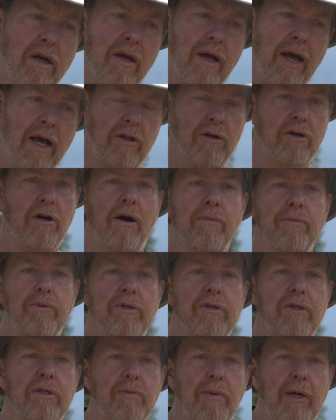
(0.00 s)

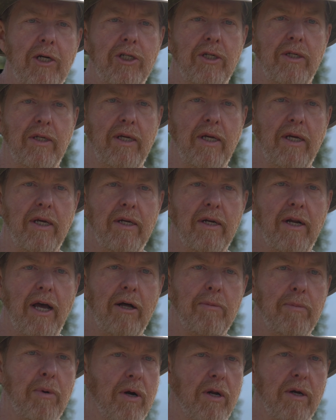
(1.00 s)
helicopters, especially in
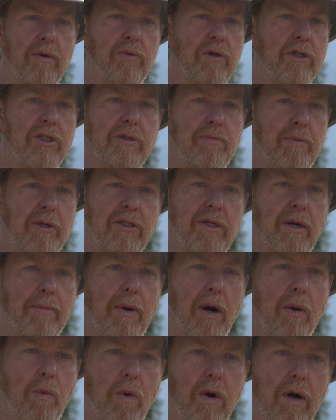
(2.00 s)
Alberta, which speeds
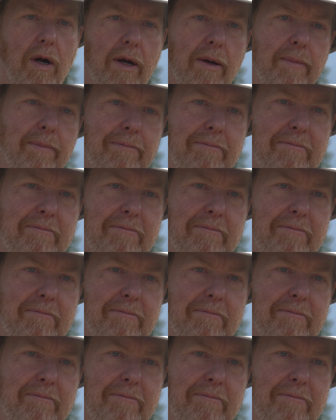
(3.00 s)
up our work.